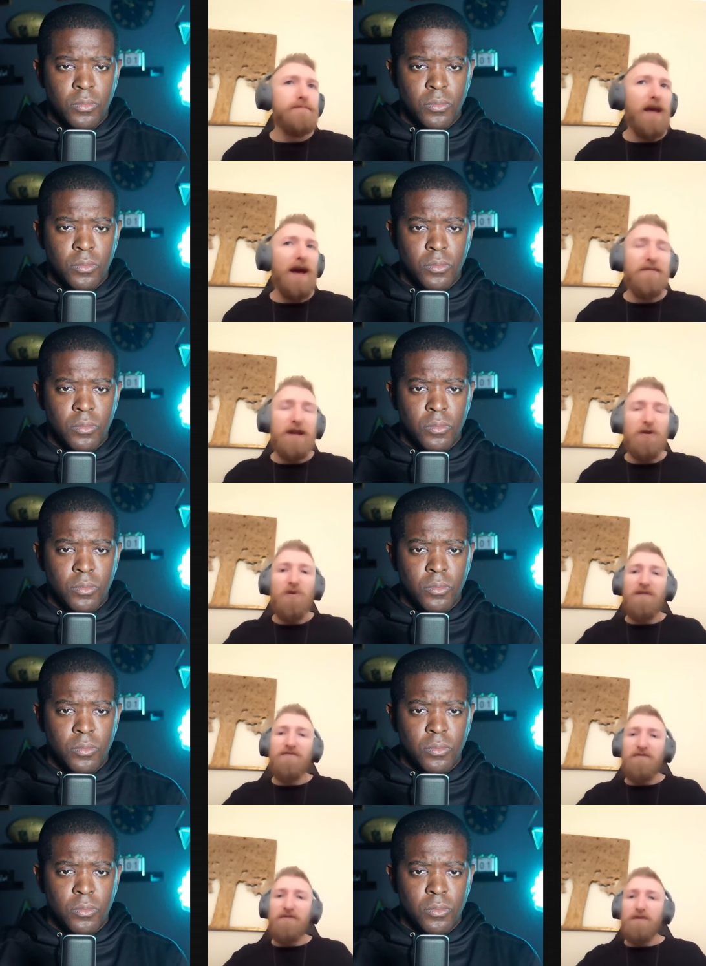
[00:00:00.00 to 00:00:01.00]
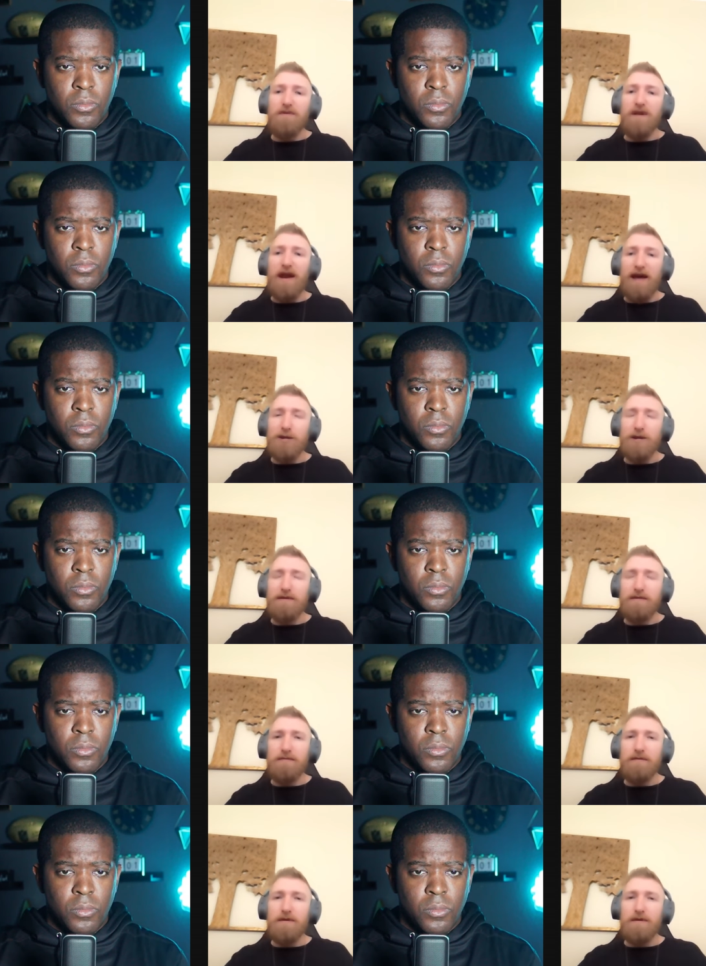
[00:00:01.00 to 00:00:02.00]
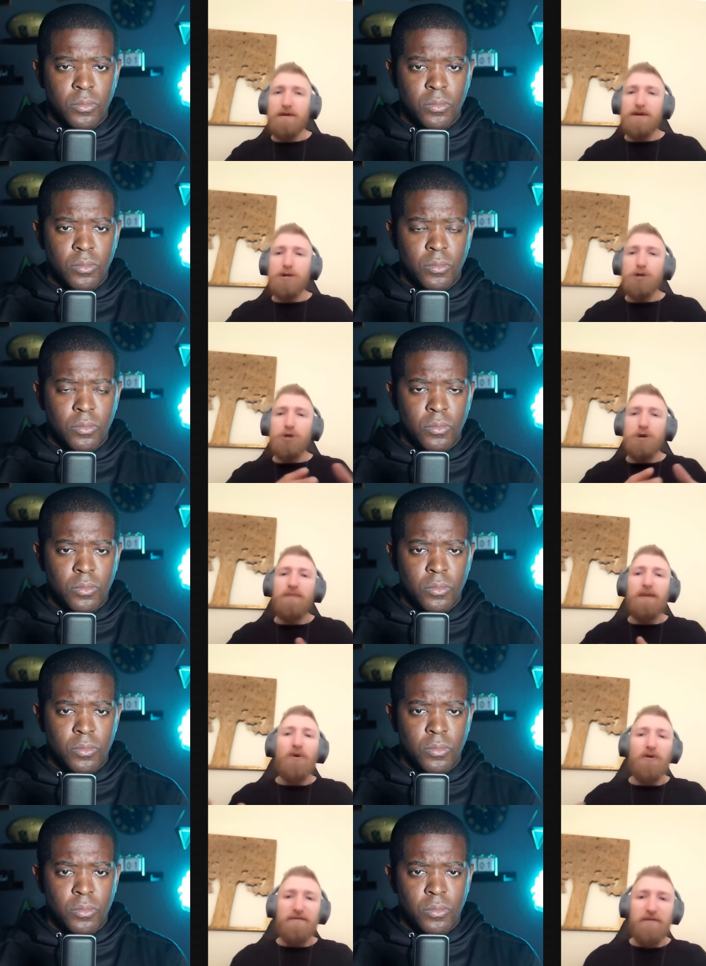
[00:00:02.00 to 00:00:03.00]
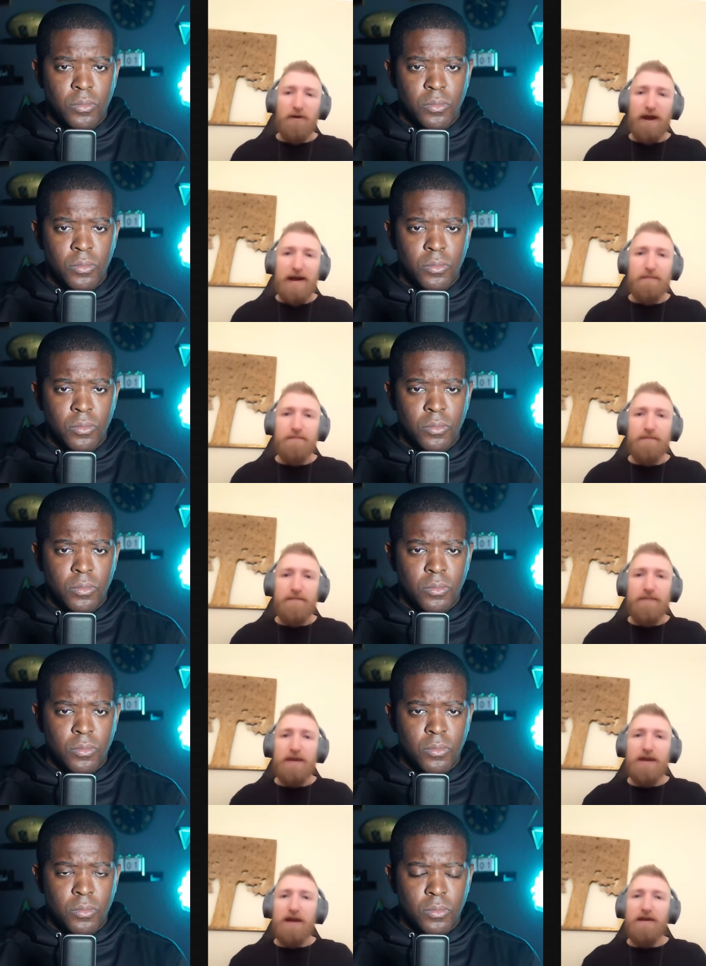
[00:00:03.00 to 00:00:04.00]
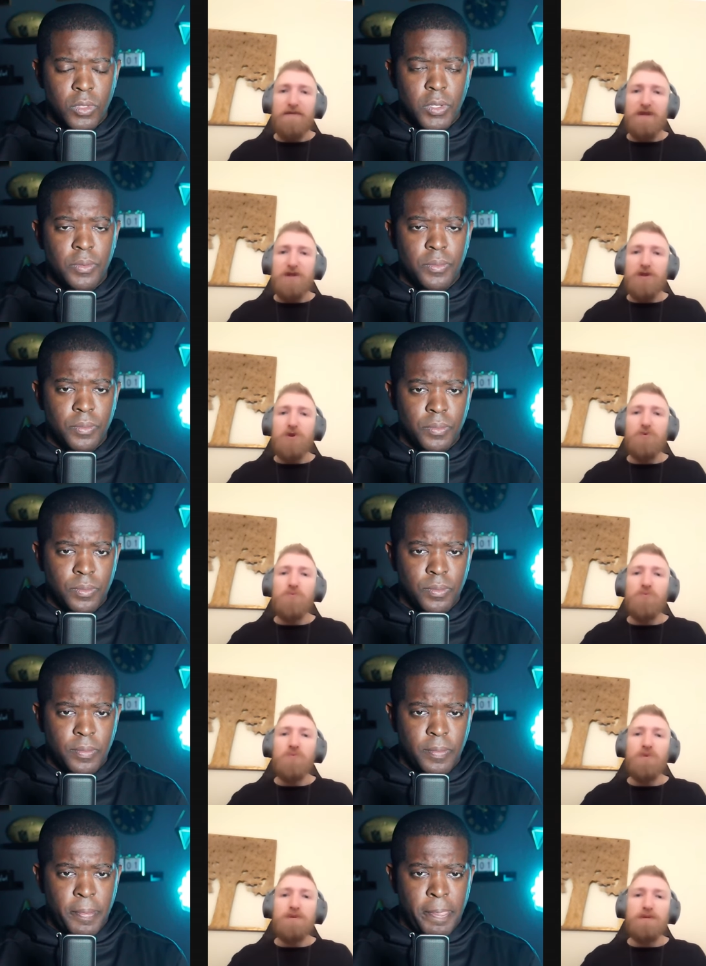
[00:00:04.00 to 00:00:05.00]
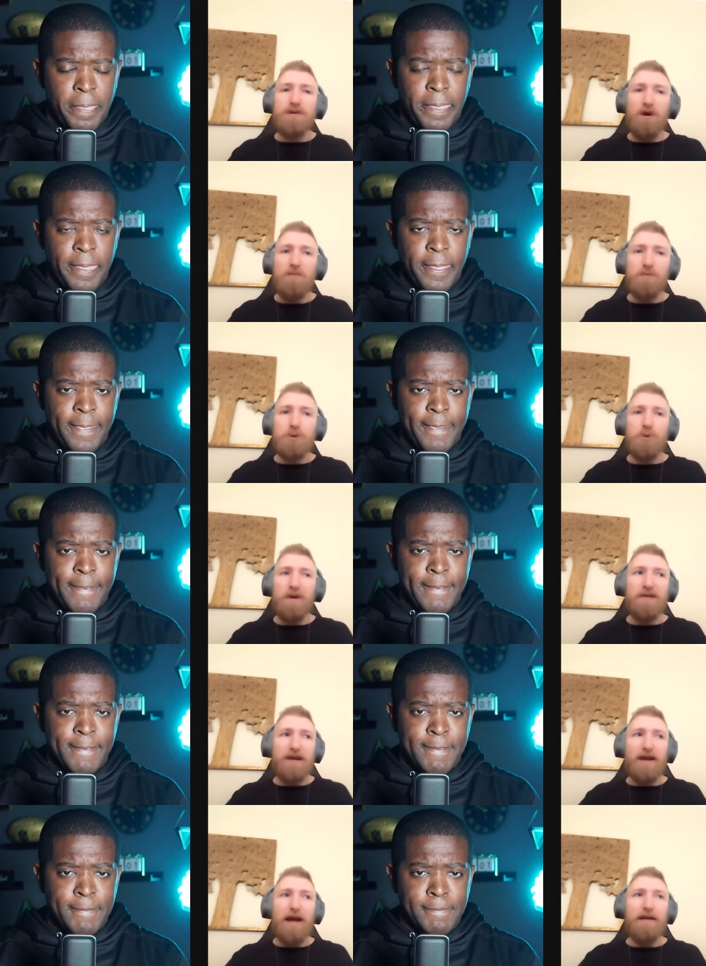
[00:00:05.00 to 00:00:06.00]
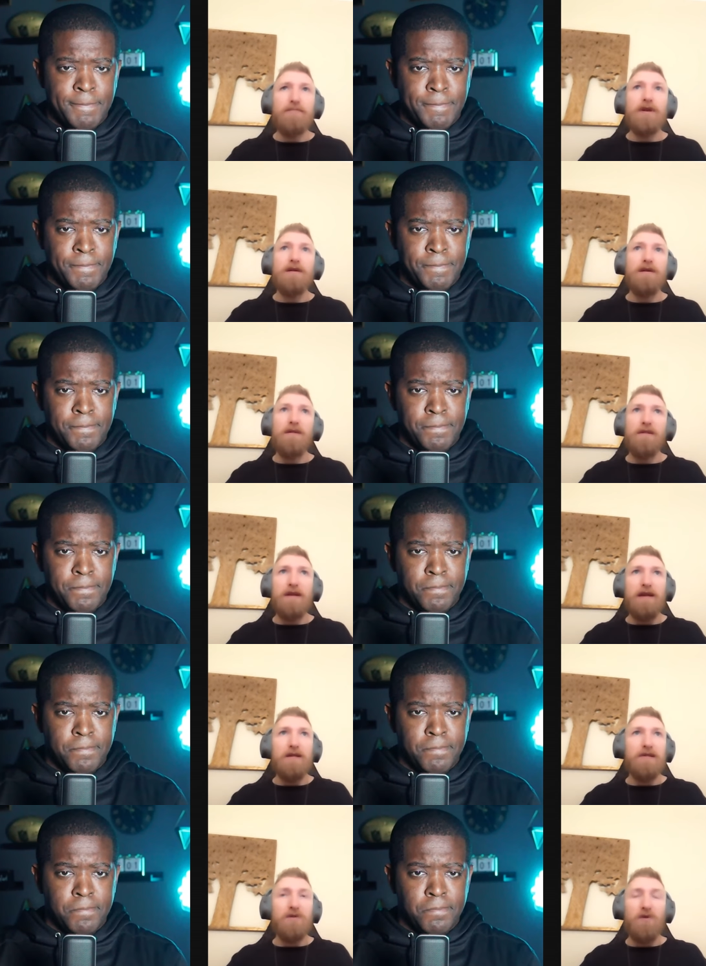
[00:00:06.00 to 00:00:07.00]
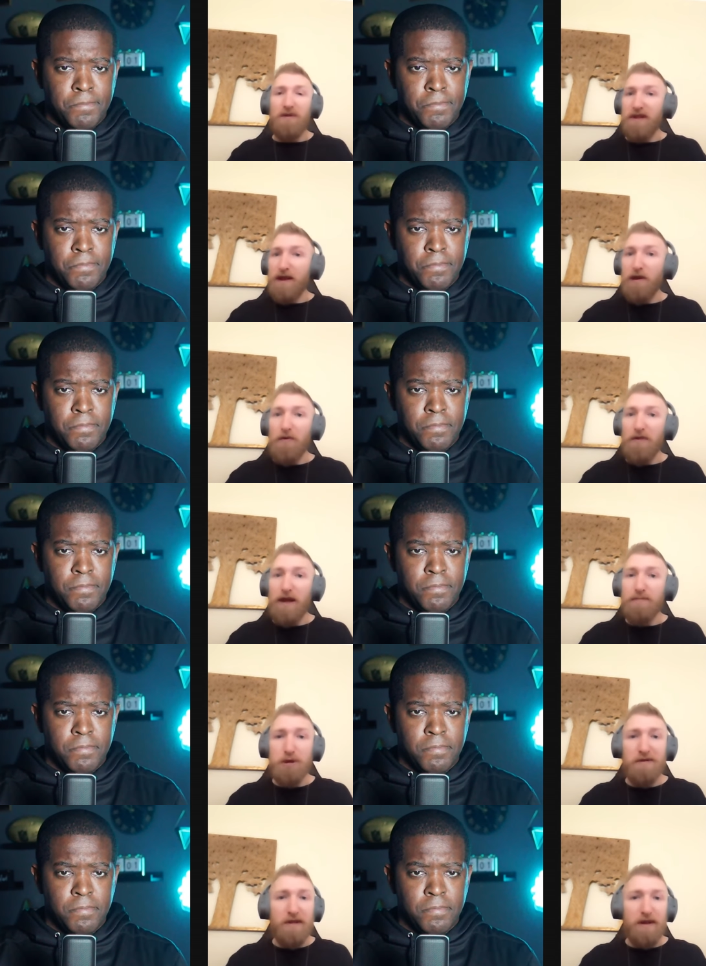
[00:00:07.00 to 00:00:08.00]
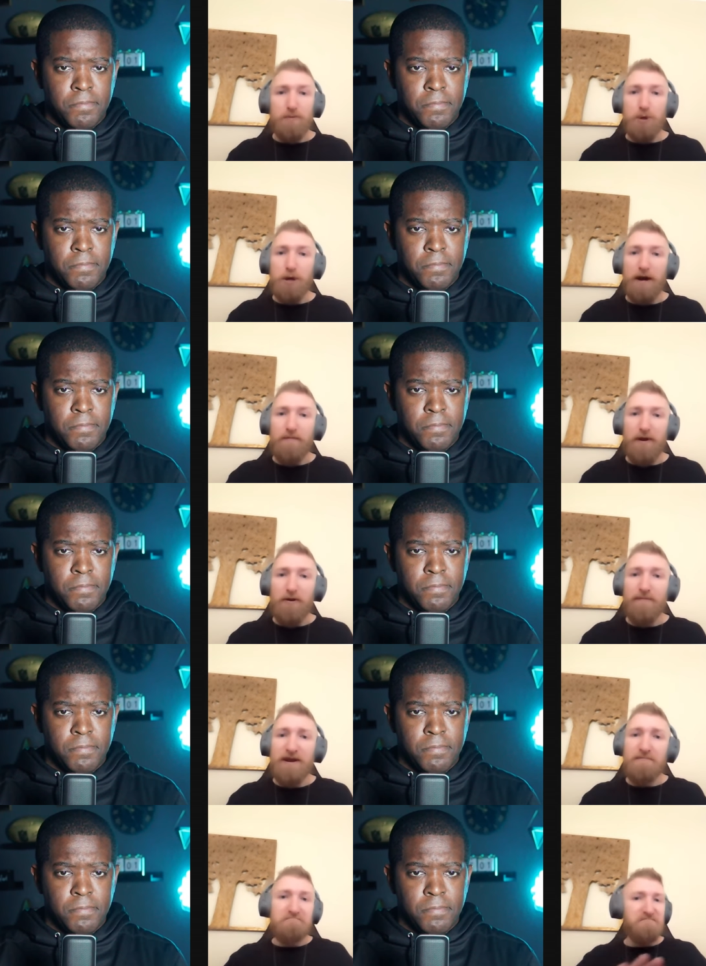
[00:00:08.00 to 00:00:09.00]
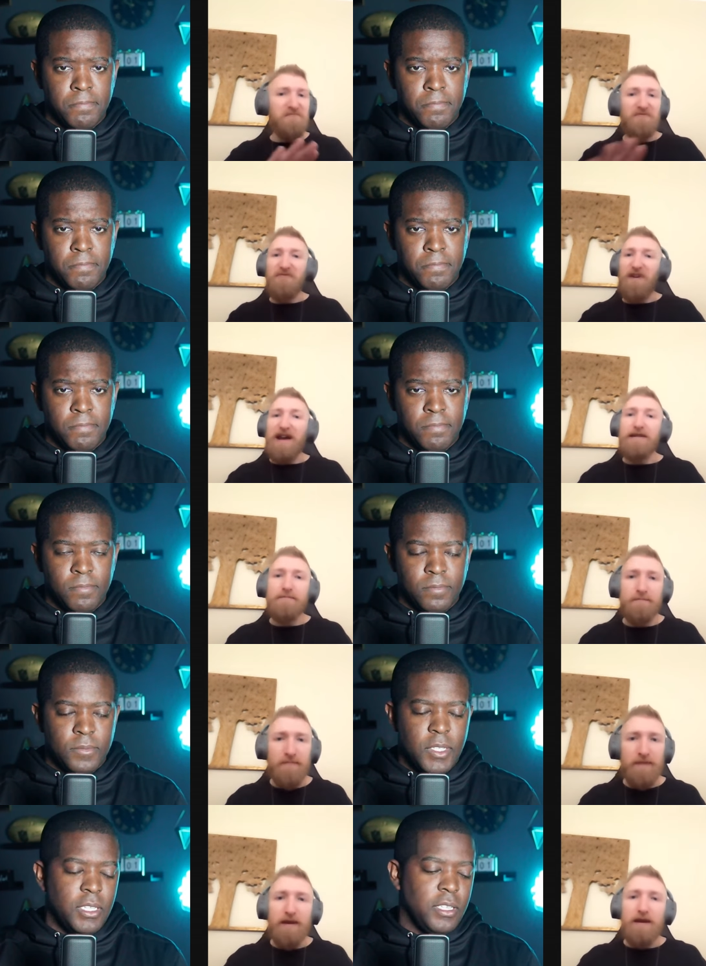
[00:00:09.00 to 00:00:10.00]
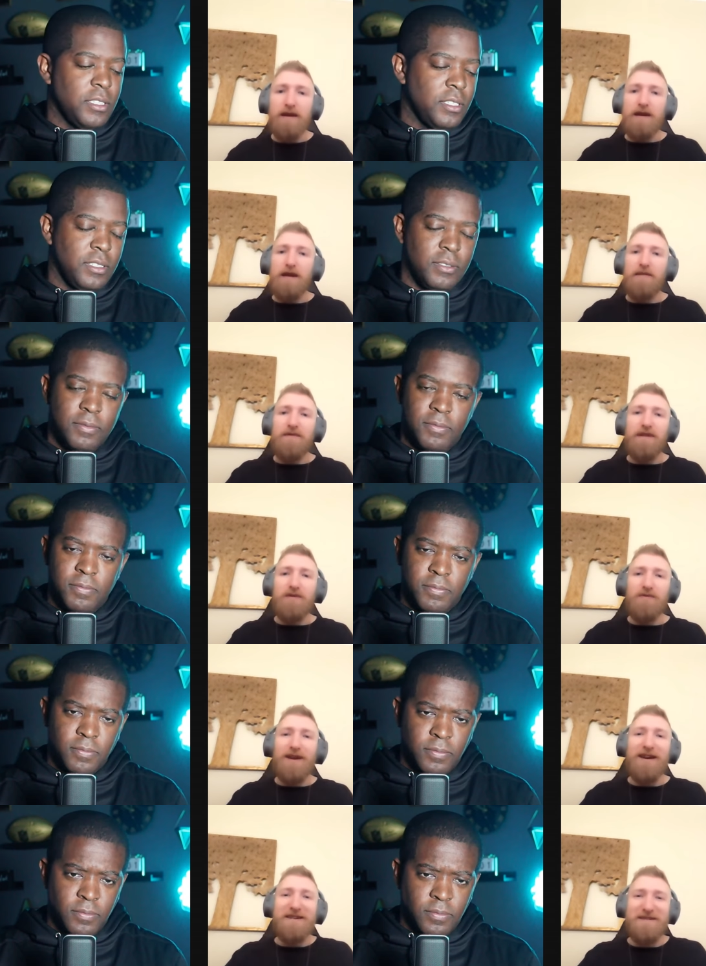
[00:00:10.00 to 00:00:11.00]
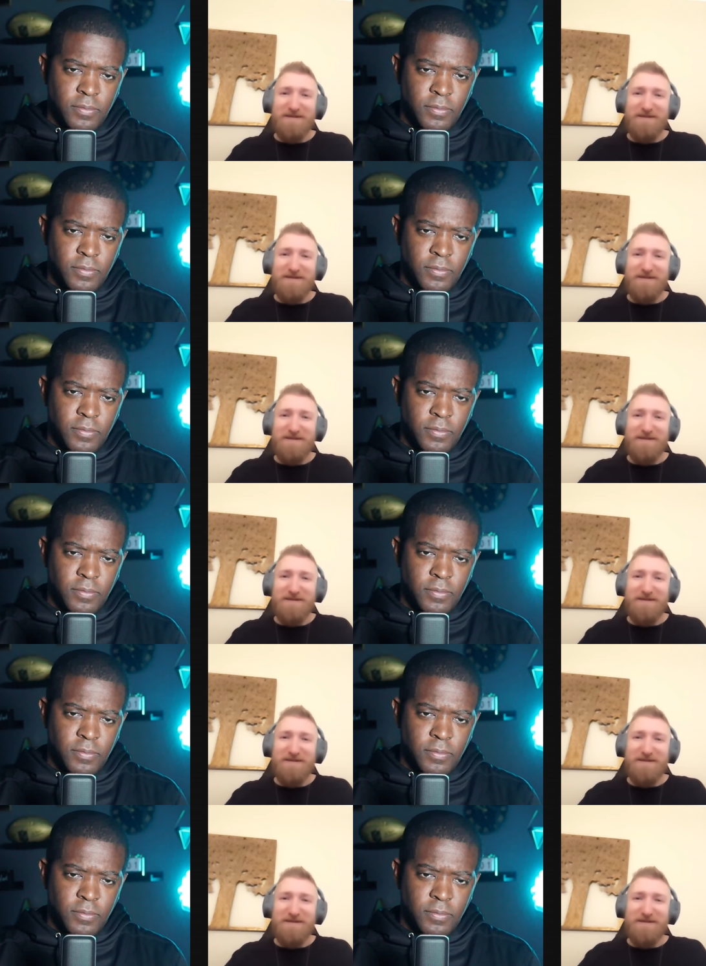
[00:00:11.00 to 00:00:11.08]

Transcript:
Speaker 1: having an off-the-field connection should be part of your game. If you don't trust the guy because he's causing interceptions, like Rashad Perriman, fine. If you...